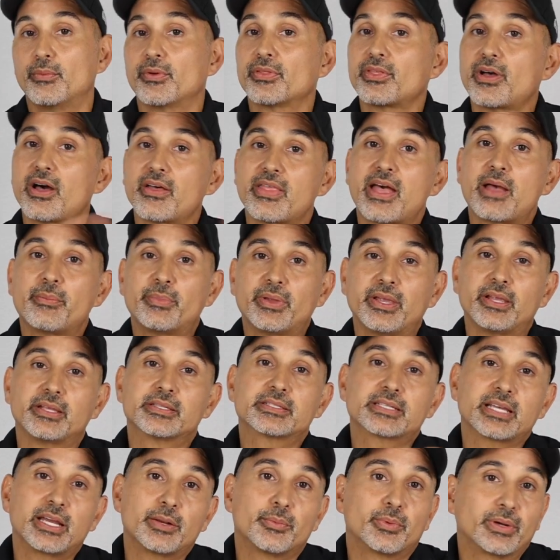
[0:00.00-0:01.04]
with all that being
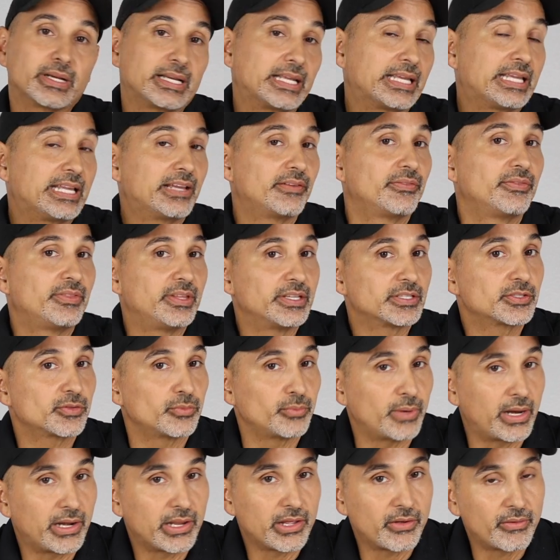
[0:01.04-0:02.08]
said, we're gonna give this
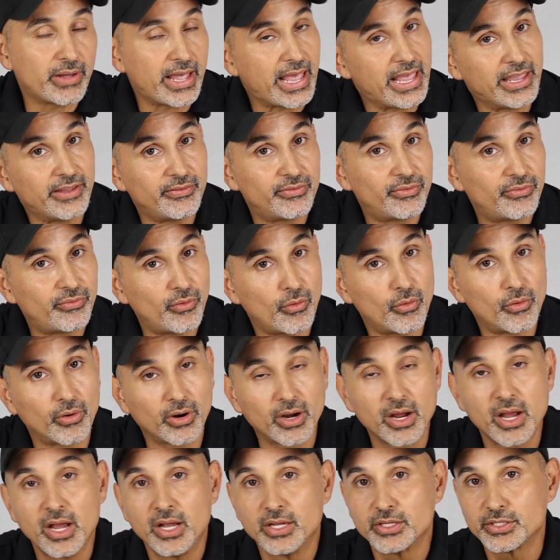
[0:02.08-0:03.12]
radio a
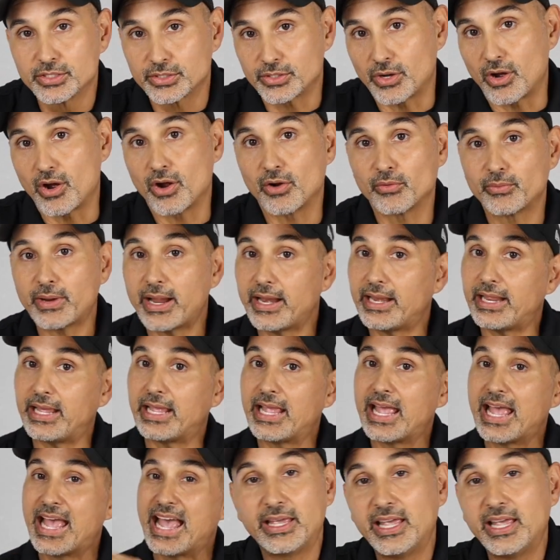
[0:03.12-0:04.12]
4-star rating.